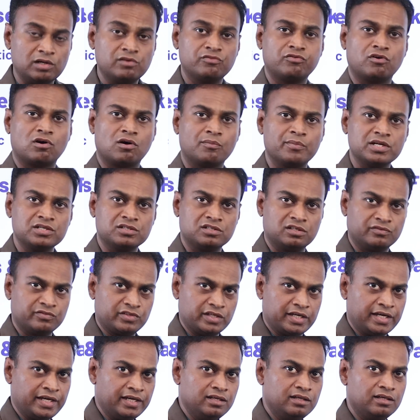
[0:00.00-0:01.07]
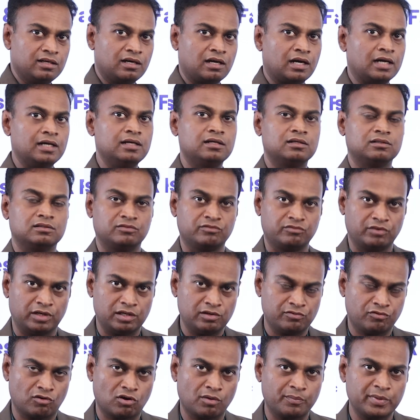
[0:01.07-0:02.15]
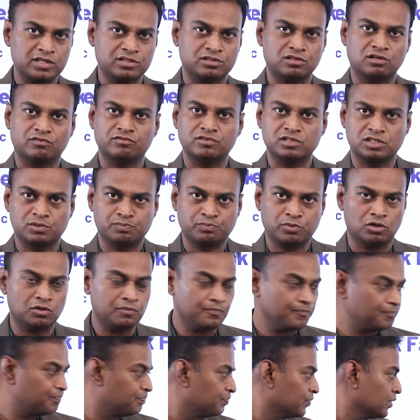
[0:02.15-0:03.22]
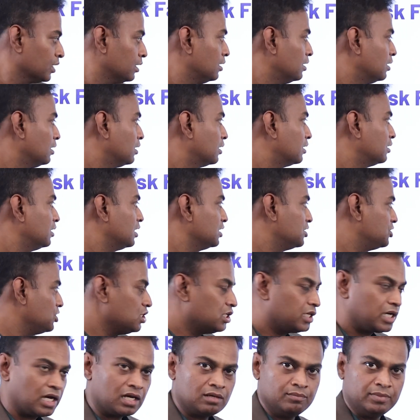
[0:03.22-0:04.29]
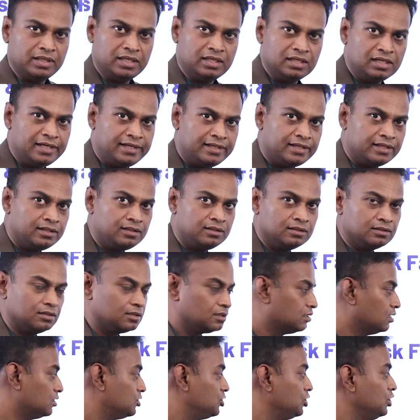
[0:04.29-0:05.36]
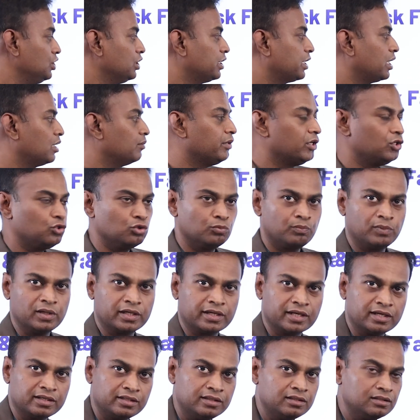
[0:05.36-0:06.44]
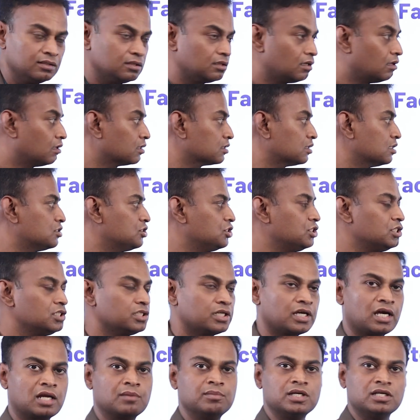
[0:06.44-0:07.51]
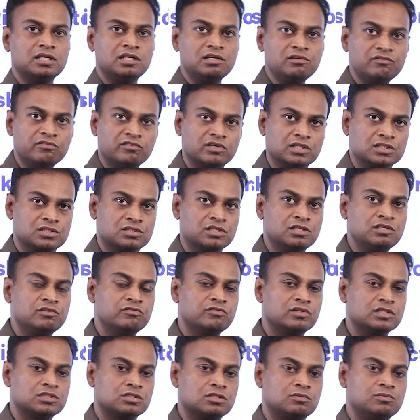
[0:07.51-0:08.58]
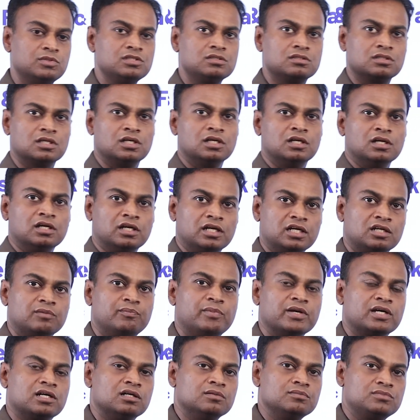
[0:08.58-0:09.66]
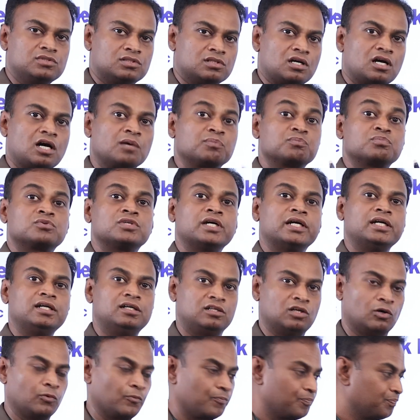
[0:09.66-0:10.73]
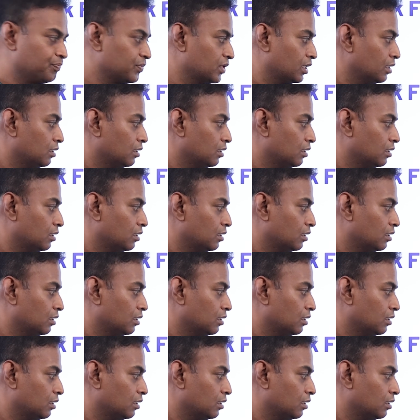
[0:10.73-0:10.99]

while formation of the egg and while formation of the sperm, the gene can be deleted, the gene can be duplicated, or the gene can be inversed. Inversed means it becomes upside down.